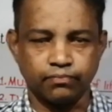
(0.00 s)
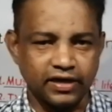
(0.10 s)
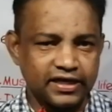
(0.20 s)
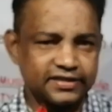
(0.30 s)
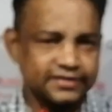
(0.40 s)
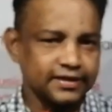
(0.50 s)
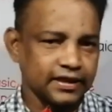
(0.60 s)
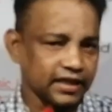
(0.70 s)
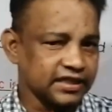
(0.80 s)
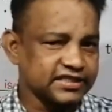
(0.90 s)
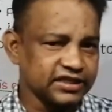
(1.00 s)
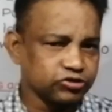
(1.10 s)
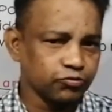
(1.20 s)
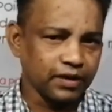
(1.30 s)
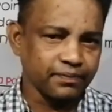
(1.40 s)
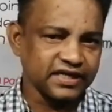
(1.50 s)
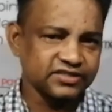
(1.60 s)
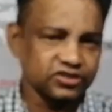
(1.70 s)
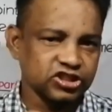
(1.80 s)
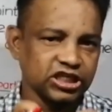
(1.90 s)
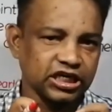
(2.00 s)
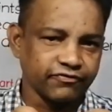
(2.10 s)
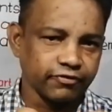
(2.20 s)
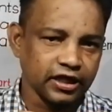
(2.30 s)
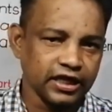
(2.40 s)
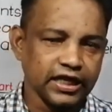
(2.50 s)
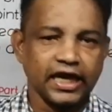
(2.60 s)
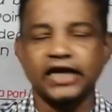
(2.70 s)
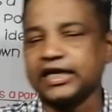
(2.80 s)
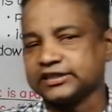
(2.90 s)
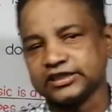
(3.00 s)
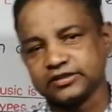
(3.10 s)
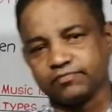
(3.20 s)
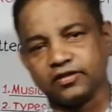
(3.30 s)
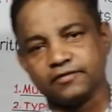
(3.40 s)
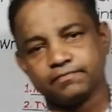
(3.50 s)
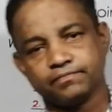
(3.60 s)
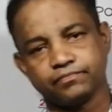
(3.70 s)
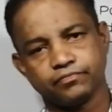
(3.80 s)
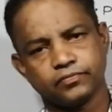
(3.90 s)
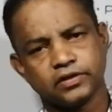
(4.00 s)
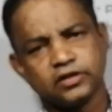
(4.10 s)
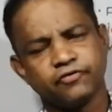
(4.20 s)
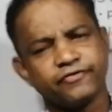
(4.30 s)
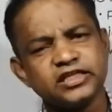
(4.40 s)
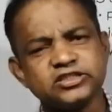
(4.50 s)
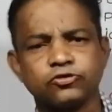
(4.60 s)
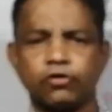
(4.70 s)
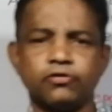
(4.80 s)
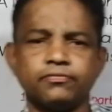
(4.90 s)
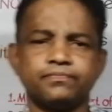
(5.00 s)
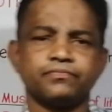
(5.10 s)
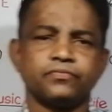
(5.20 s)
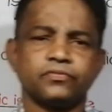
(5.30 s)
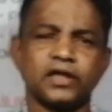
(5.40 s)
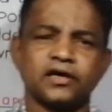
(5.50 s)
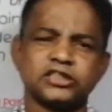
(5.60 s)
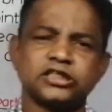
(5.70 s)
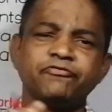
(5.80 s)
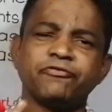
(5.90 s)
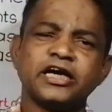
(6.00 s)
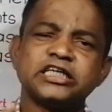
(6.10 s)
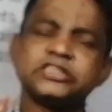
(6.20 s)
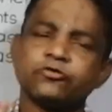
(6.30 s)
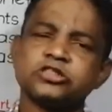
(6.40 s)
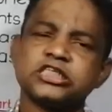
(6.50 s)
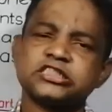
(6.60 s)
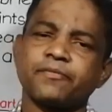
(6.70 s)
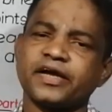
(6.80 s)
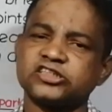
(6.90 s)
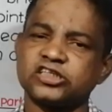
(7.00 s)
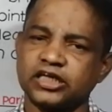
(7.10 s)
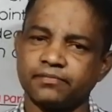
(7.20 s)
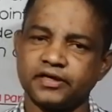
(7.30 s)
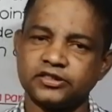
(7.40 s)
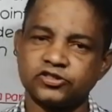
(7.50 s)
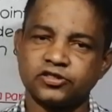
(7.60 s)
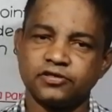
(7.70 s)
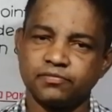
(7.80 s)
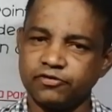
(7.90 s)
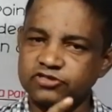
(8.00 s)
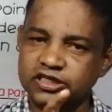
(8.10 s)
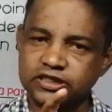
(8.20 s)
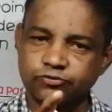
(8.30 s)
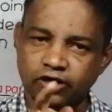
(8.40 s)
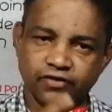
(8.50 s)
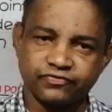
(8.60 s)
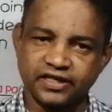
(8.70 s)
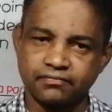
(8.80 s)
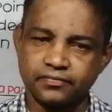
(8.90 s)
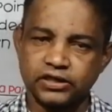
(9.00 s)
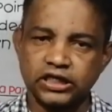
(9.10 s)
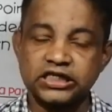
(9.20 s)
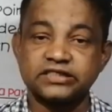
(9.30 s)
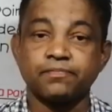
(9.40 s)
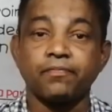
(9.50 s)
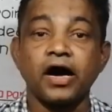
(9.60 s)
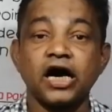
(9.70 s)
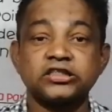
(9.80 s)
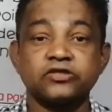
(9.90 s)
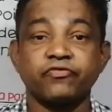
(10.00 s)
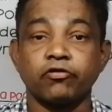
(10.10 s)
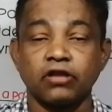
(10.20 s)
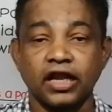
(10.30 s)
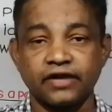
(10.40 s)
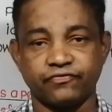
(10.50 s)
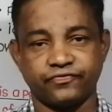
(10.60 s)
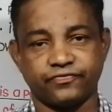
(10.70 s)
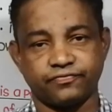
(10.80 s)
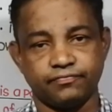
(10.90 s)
Please listen to my passage carefully and attentively. Friends, there are different sources of entertainment. Music is one of them. It is a part of our life.